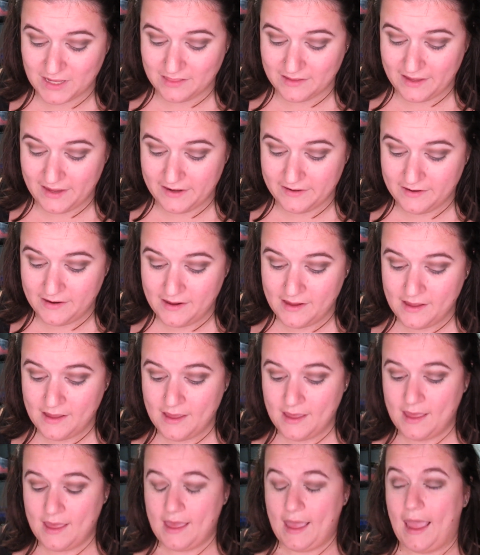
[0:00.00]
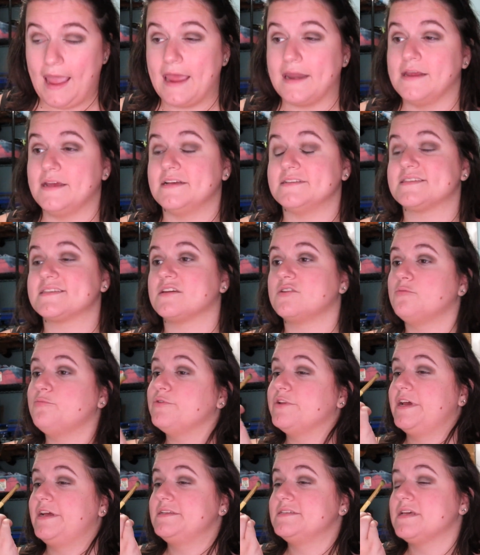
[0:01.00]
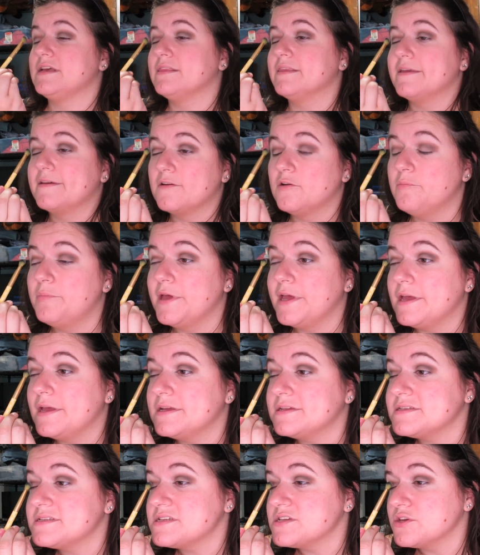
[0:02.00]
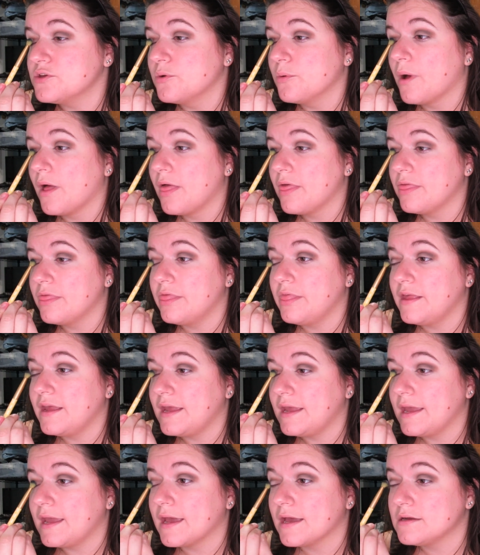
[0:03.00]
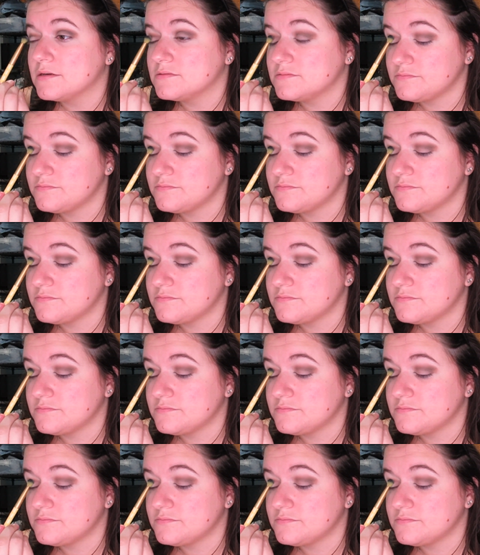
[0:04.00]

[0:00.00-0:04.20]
my lid. And it's going to blend a little bit into the